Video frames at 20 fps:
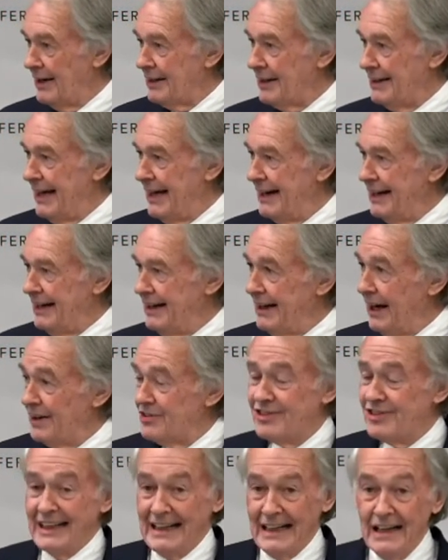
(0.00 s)
getting
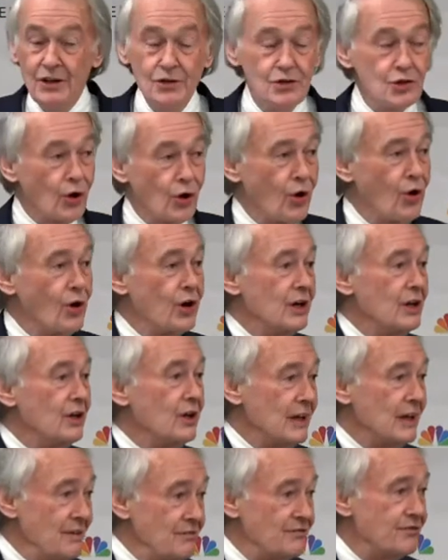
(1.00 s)
us the
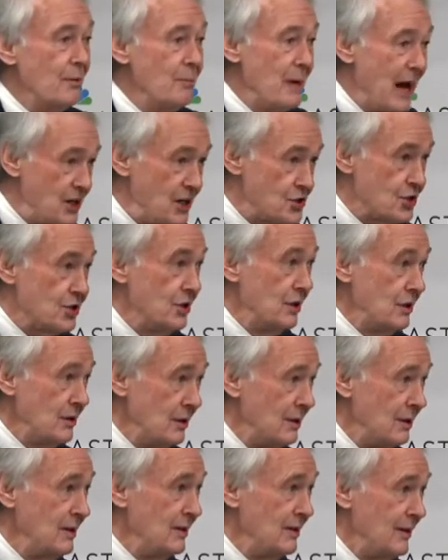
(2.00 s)
internal information
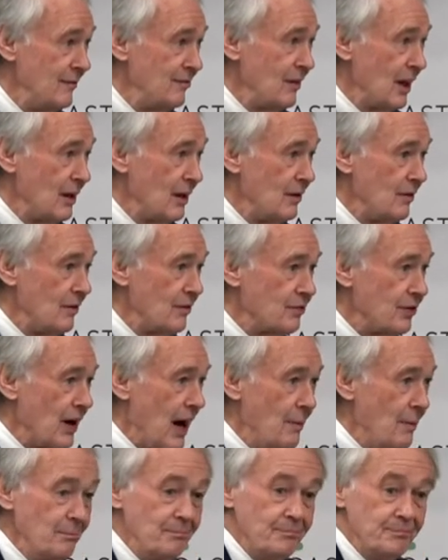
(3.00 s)

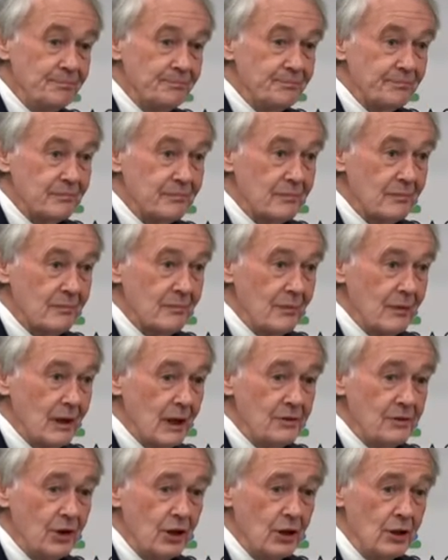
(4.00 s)
from
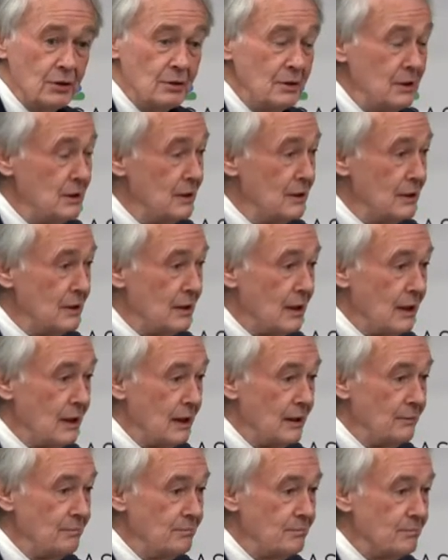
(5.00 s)
the
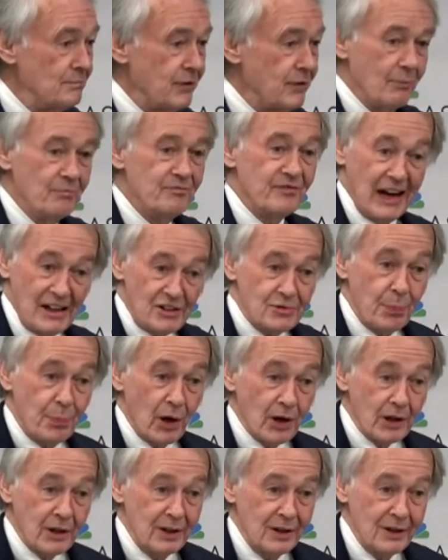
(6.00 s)
from
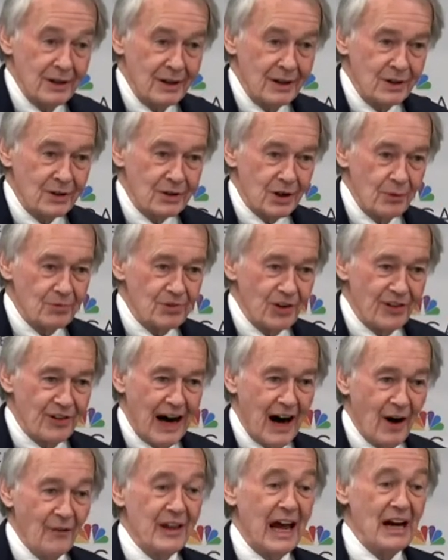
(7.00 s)
Facebook in terms of
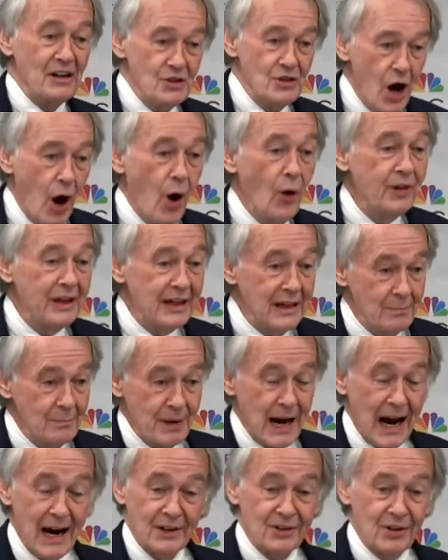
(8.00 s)
how they know the
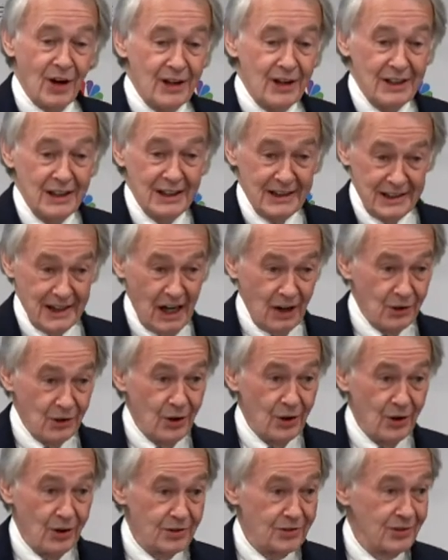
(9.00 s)
impact on young
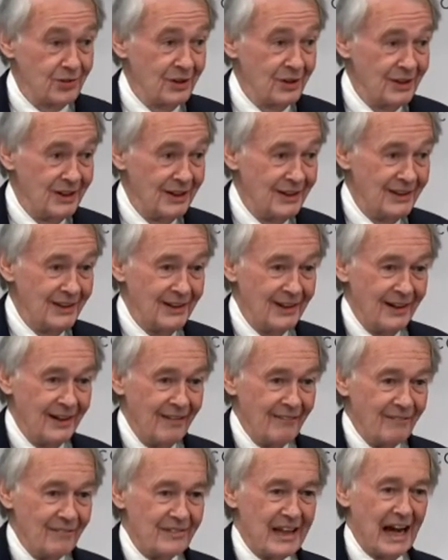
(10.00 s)
girls.
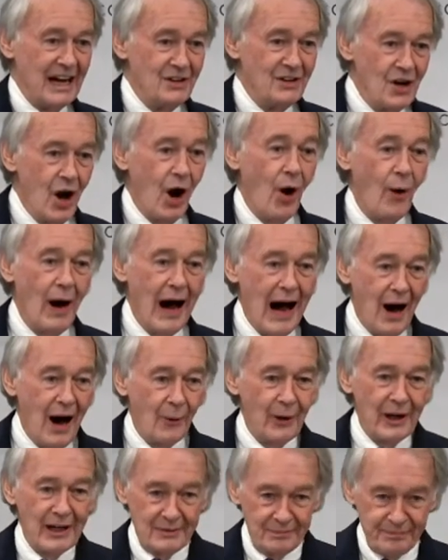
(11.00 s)
They know
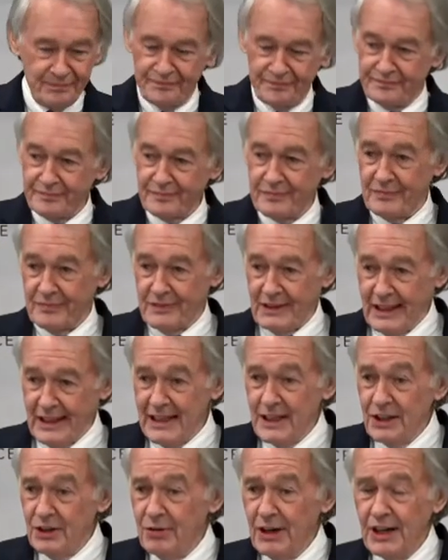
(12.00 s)
how it
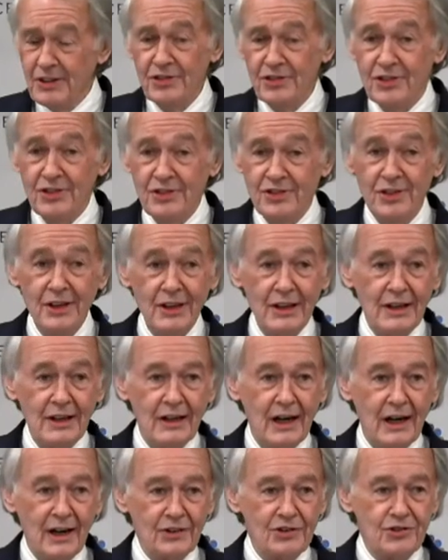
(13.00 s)
increases
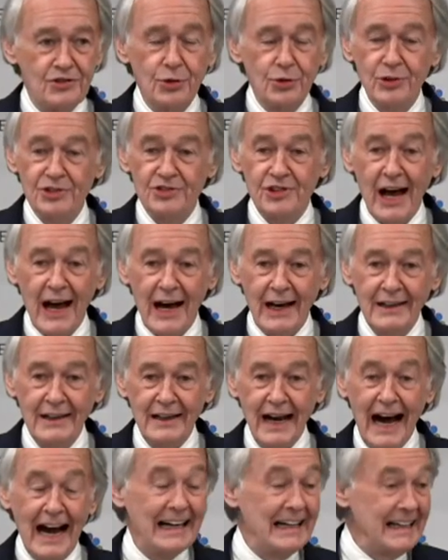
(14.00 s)
suicide
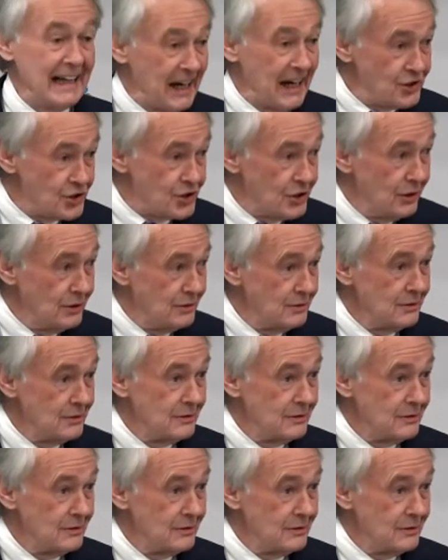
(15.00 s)
ideation,